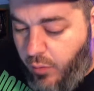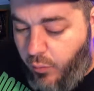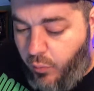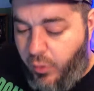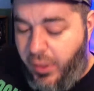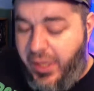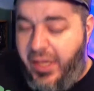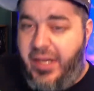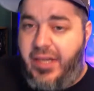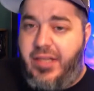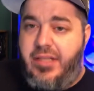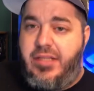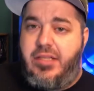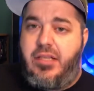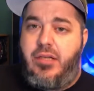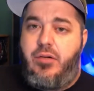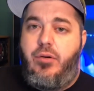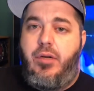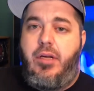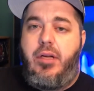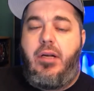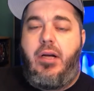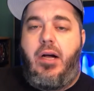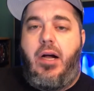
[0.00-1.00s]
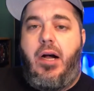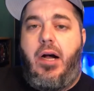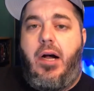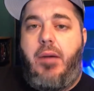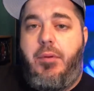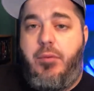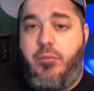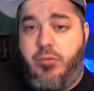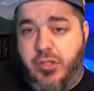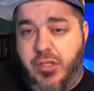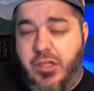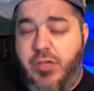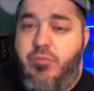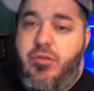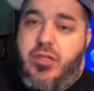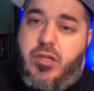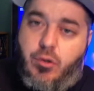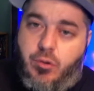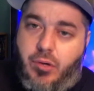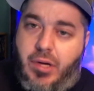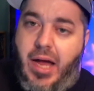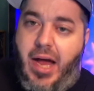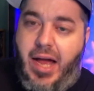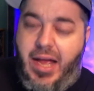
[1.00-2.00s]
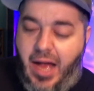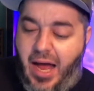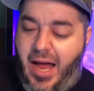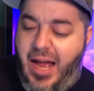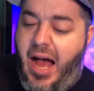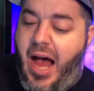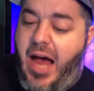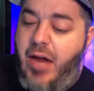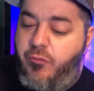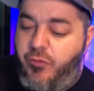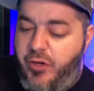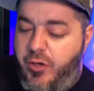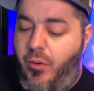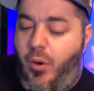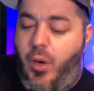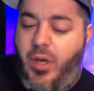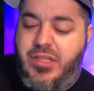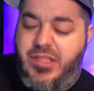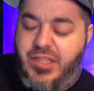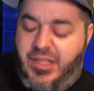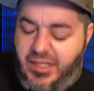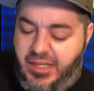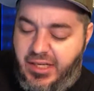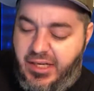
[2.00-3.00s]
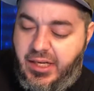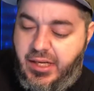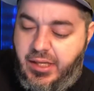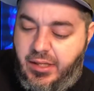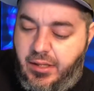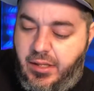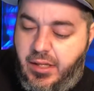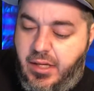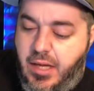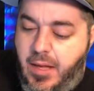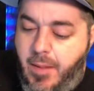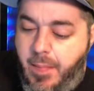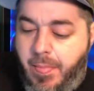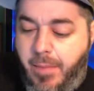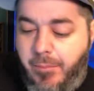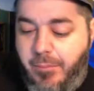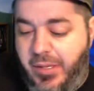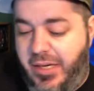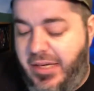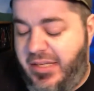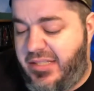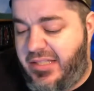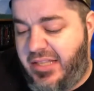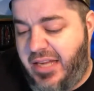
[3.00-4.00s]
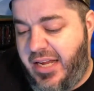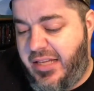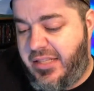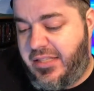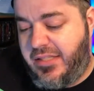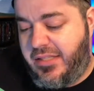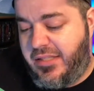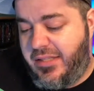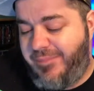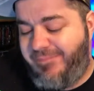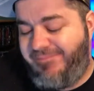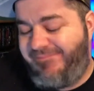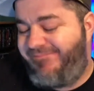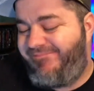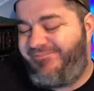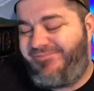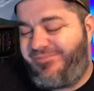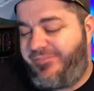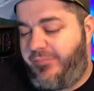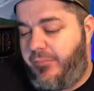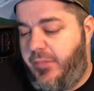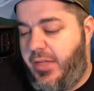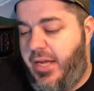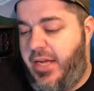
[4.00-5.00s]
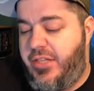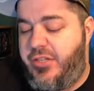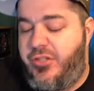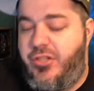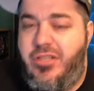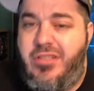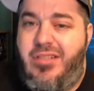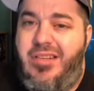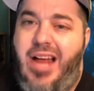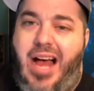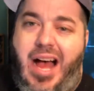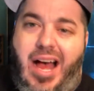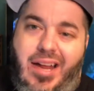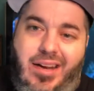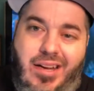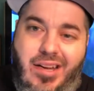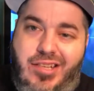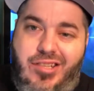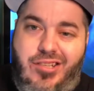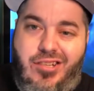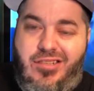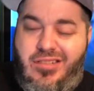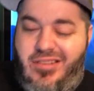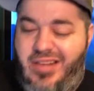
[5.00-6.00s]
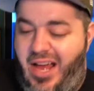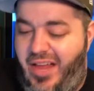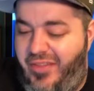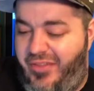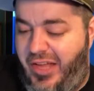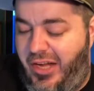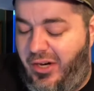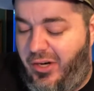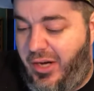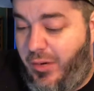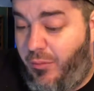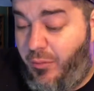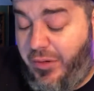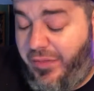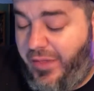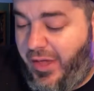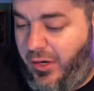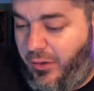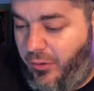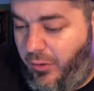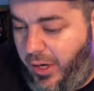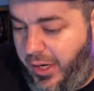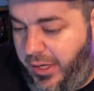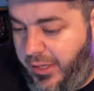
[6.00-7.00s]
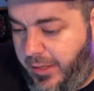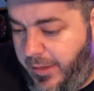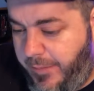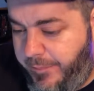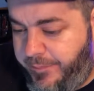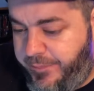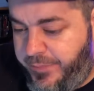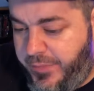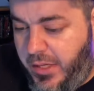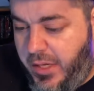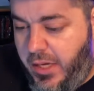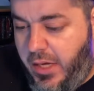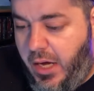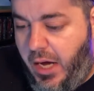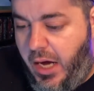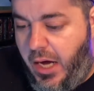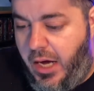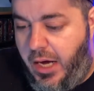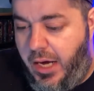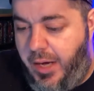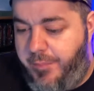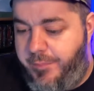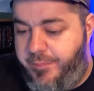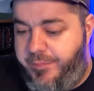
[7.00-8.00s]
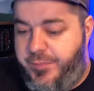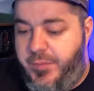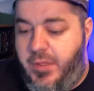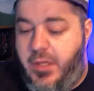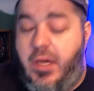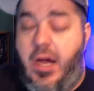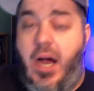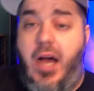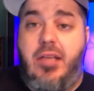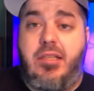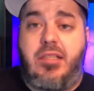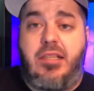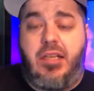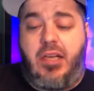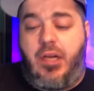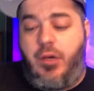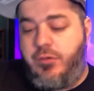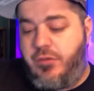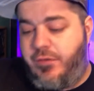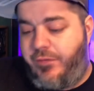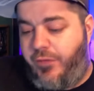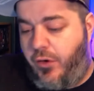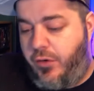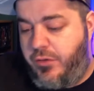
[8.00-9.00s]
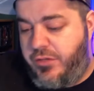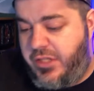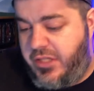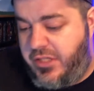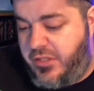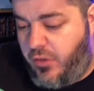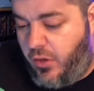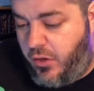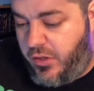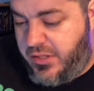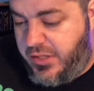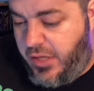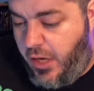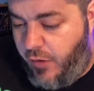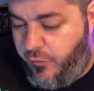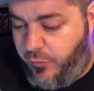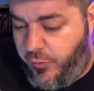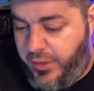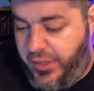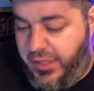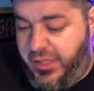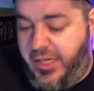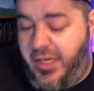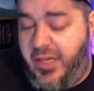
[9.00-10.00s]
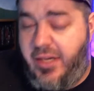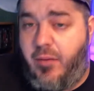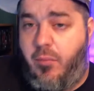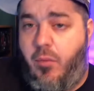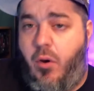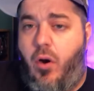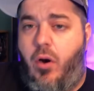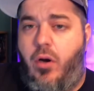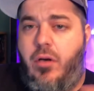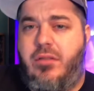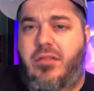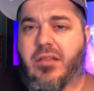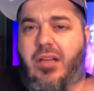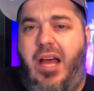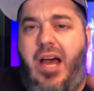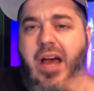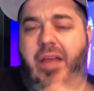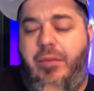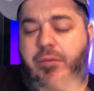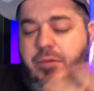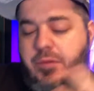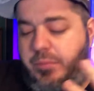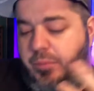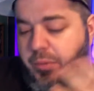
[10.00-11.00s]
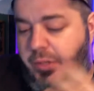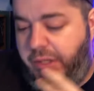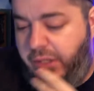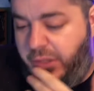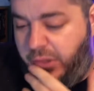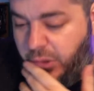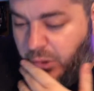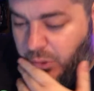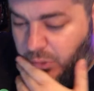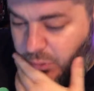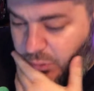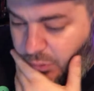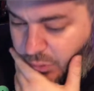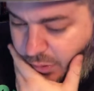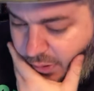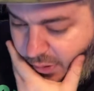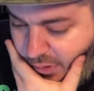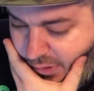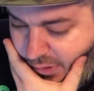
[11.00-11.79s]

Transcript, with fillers: We'll get into it. Um, it was it was okay. I, I'd rewatch it again, but it's it's it's just not it's just not that it wasn't that great. Um, Caustic goes first. He starts off with a Kingdom Hearts line that was pretty cool.